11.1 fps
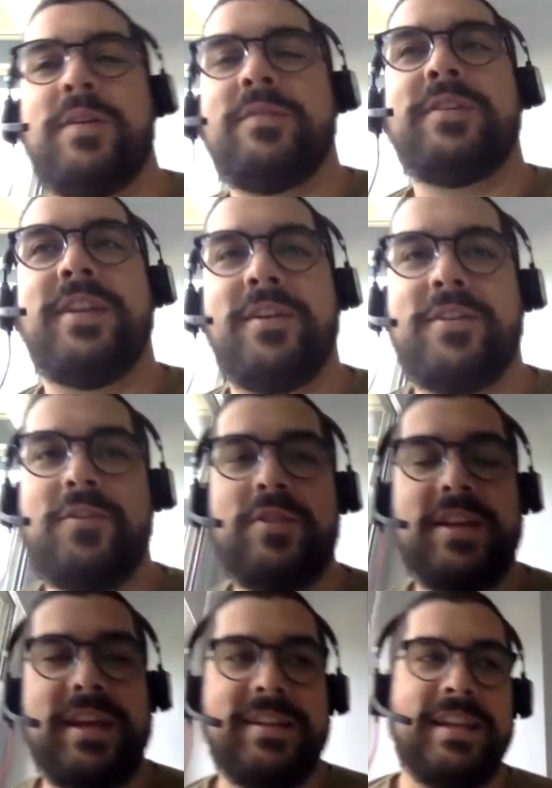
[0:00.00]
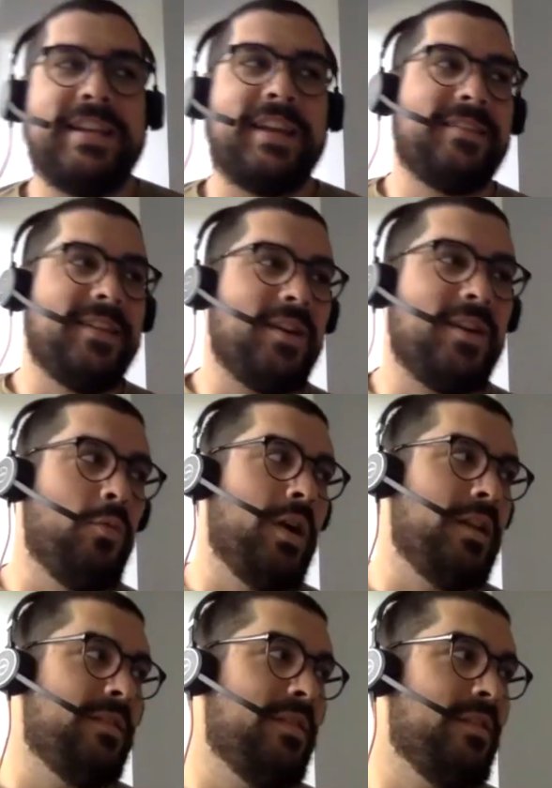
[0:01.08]
You really need to consider
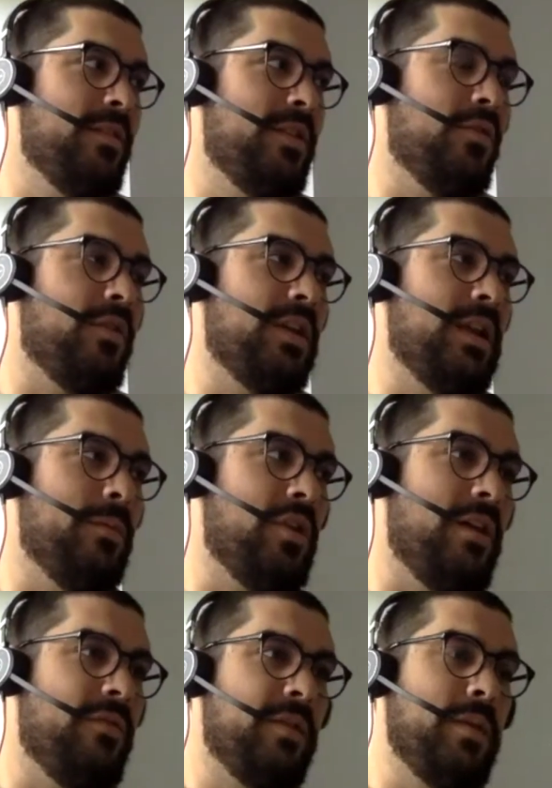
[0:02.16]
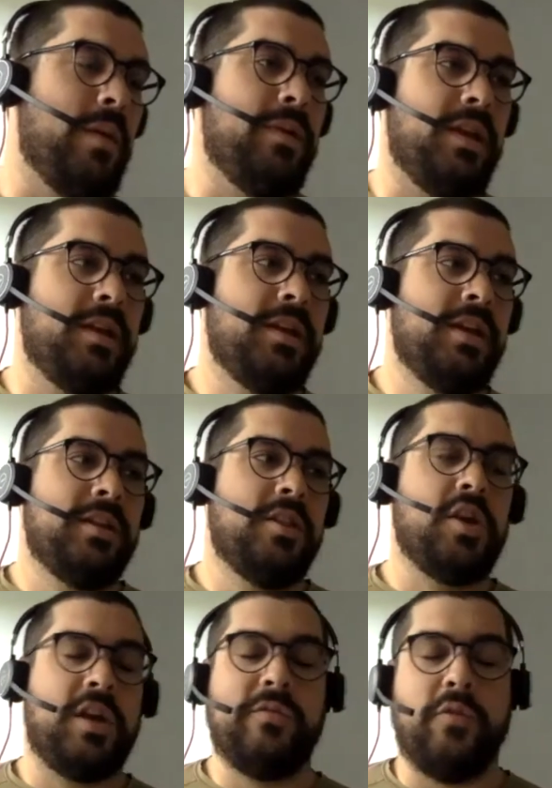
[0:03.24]
what your demographic might be
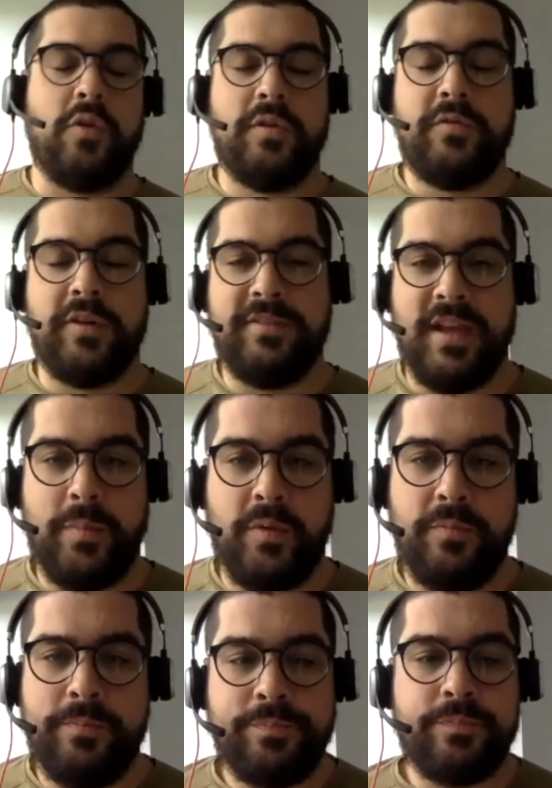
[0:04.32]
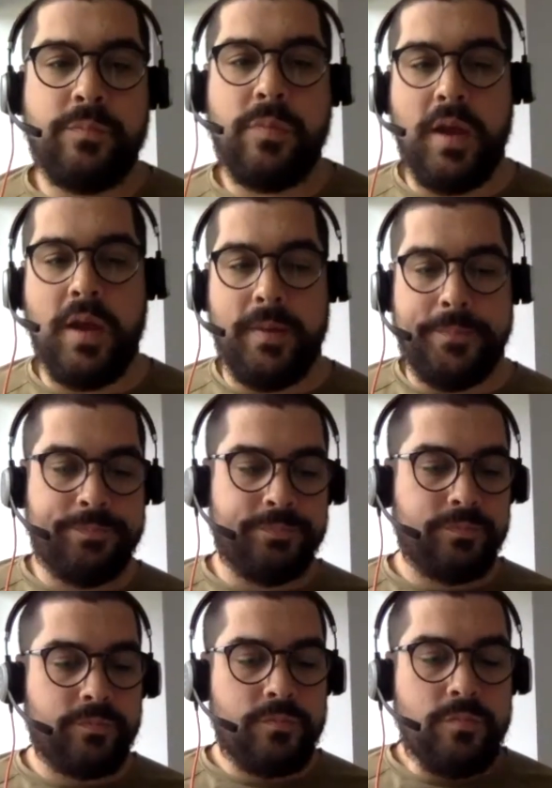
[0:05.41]
looking for. For example,
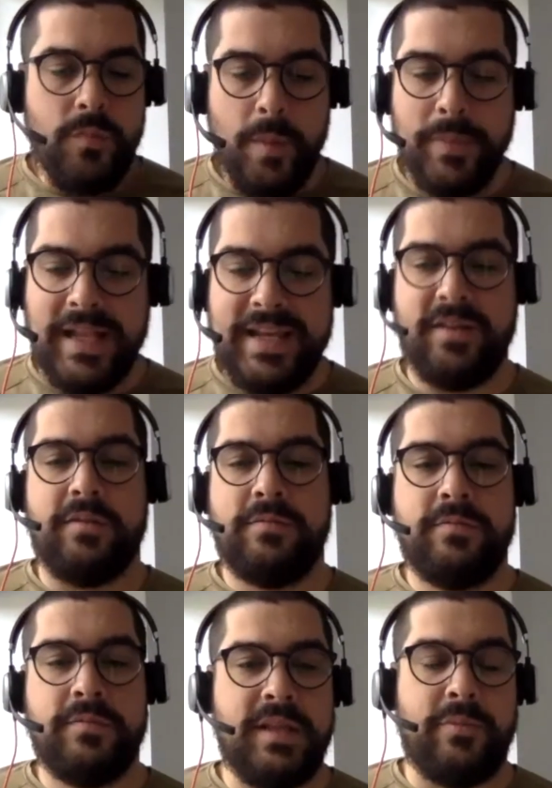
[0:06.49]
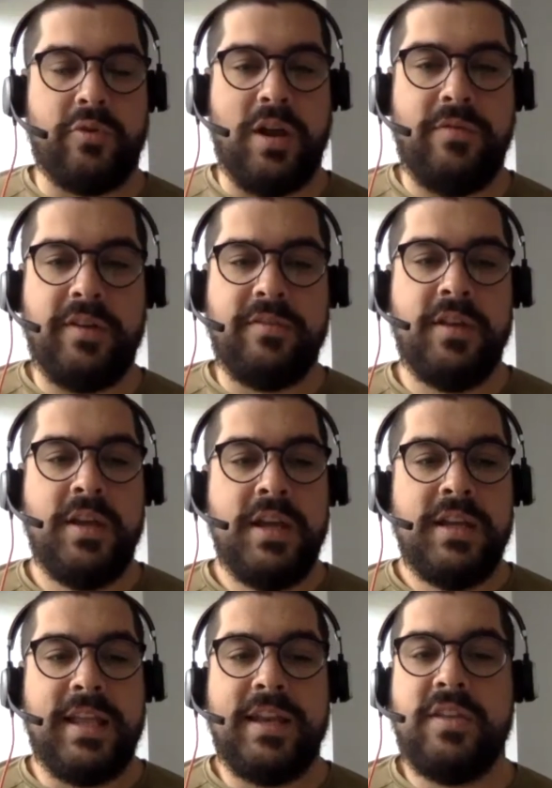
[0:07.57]
millennial demographics
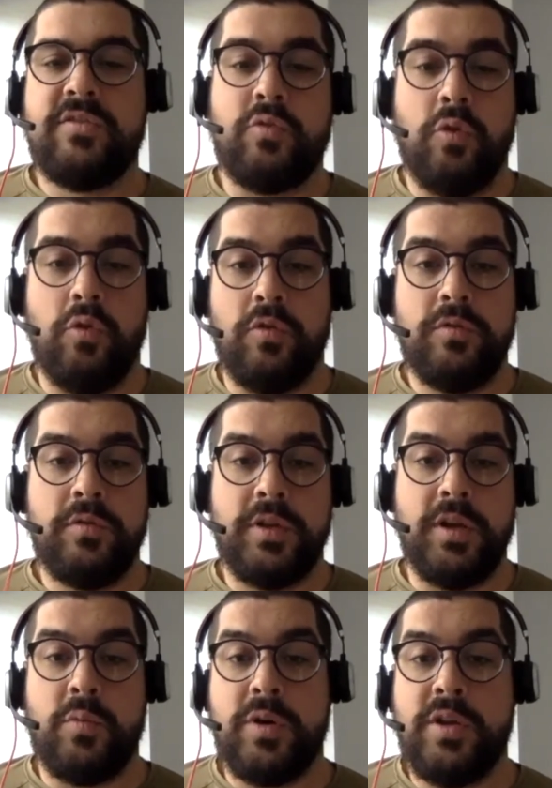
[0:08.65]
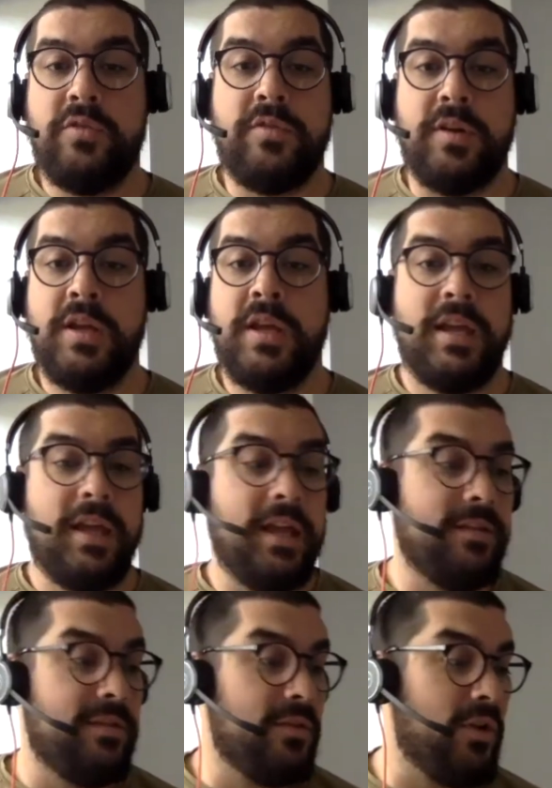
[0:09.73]
tend to scroll. We're used to
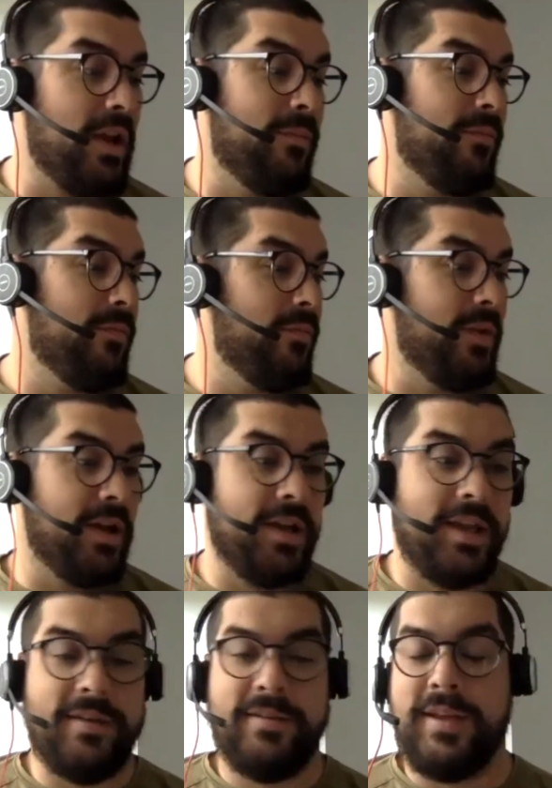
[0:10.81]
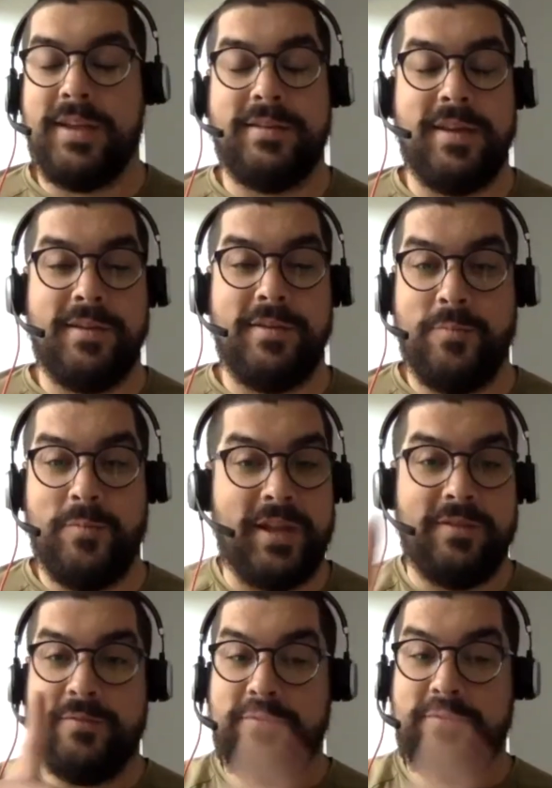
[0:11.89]
Instagram, and we
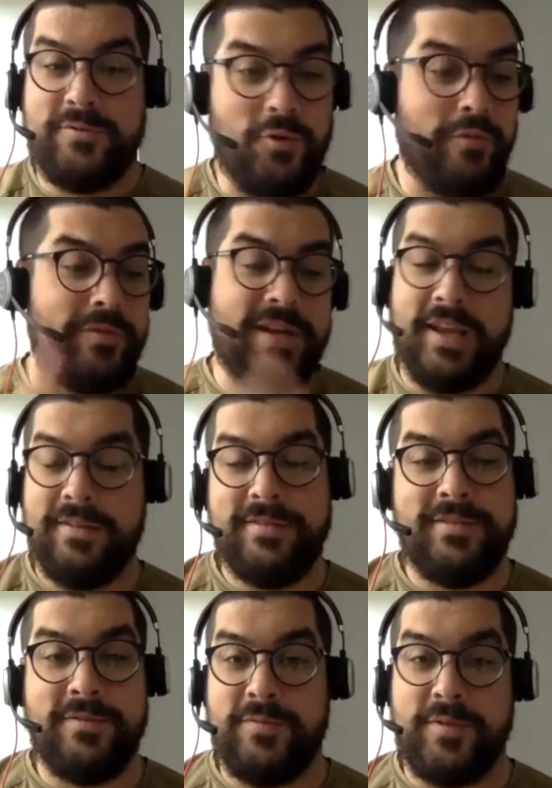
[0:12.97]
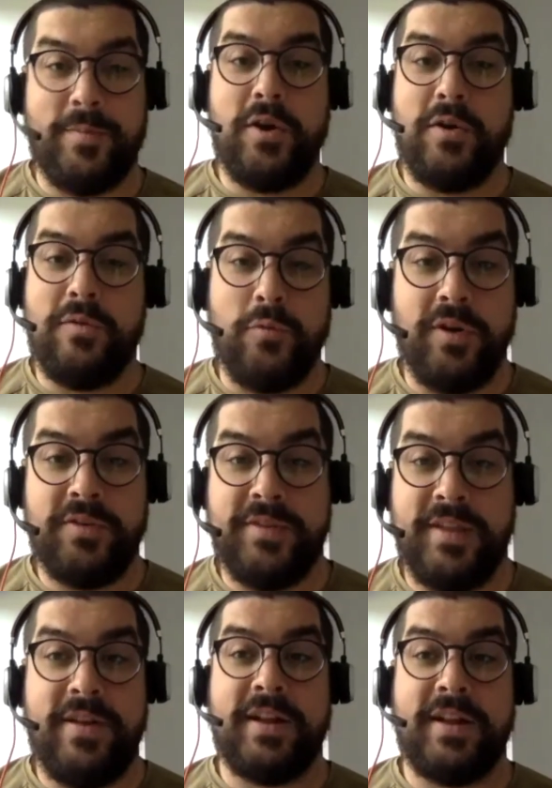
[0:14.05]
can scroll for days, for better or for worse.
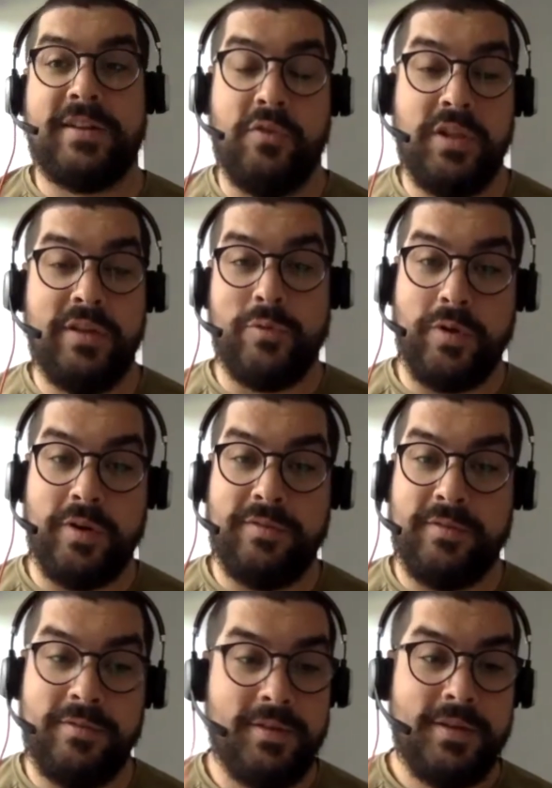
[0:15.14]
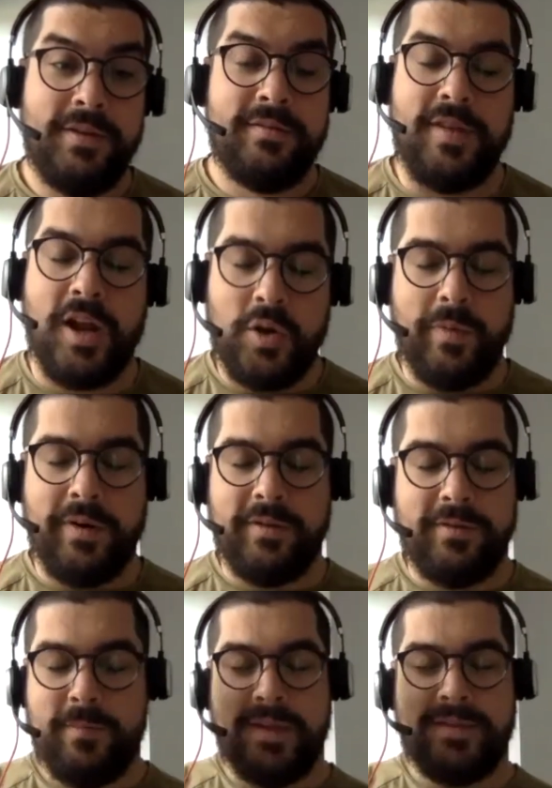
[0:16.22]
In fact, only for worse. And Zuckerberg
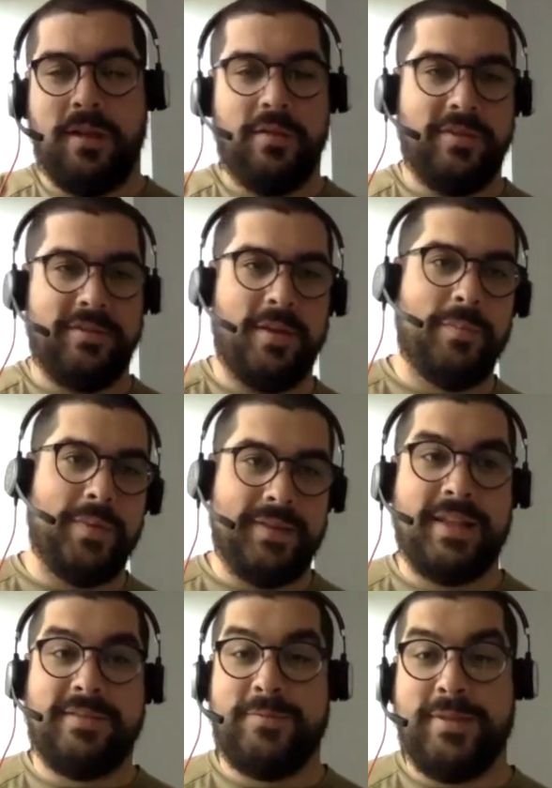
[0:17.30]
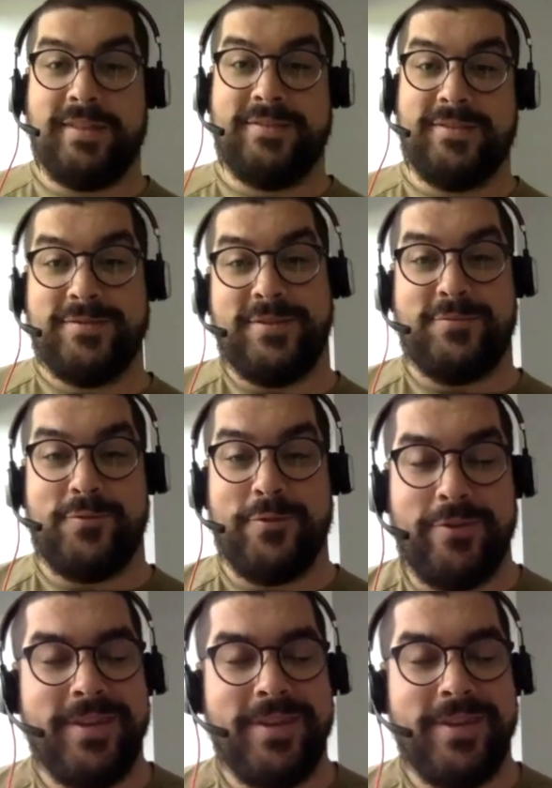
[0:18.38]
has messed all of us up, but that's just the truth.